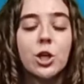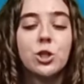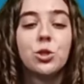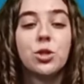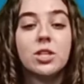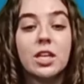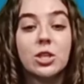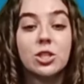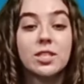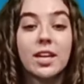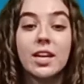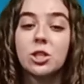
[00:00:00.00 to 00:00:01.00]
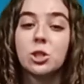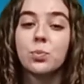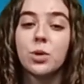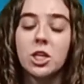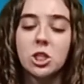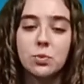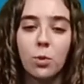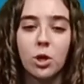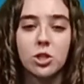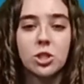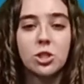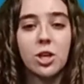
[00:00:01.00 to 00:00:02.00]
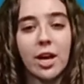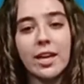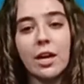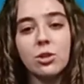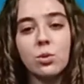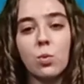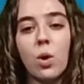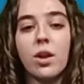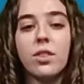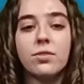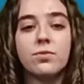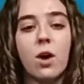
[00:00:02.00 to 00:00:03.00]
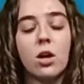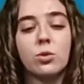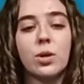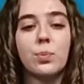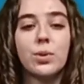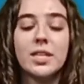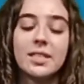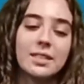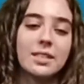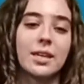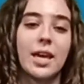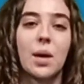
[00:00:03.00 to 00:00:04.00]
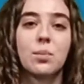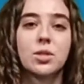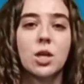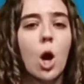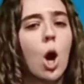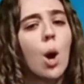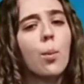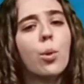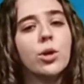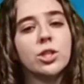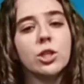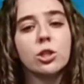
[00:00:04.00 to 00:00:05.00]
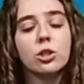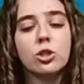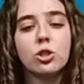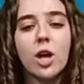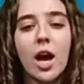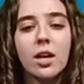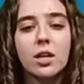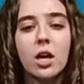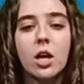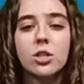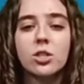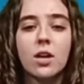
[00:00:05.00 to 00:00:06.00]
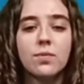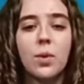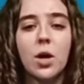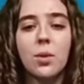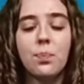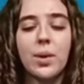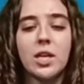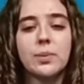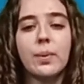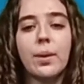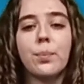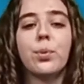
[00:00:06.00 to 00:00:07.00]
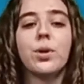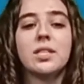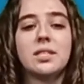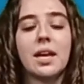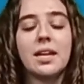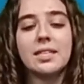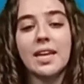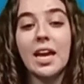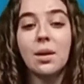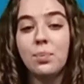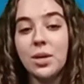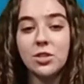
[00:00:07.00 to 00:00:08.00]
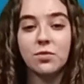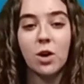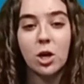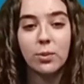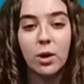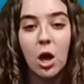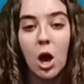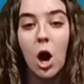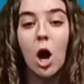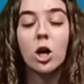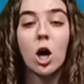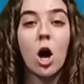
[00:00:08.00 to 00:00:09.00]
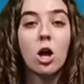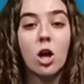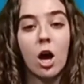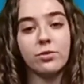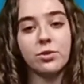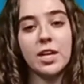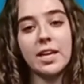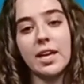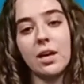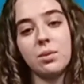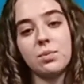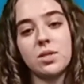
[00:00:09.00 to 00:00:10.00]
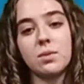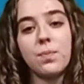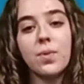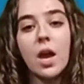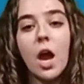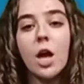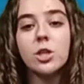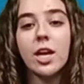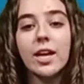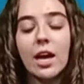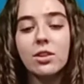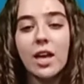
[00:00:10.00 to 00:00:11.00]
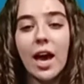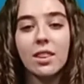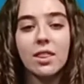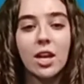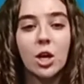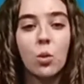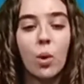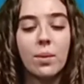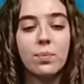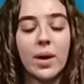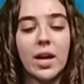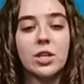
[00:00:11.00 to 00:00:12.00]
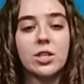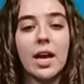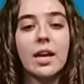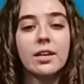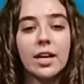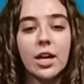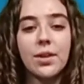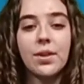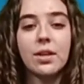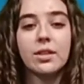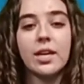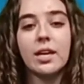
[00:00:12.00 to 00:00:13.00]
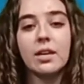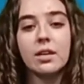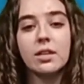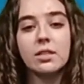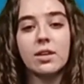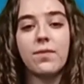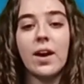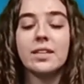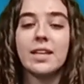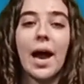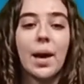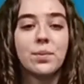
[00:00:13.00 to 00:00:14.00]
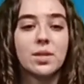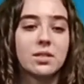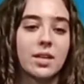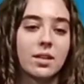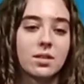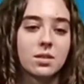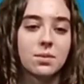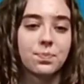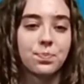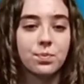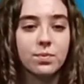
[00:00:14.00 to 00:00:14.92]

Students interested in spring sports should check out one of the following preseason camps. Boys and girls track, softball, baseball, boys tennis, and beach volleyball are all offering camps. Check out the athletic webpage and click on the link to find times and dates.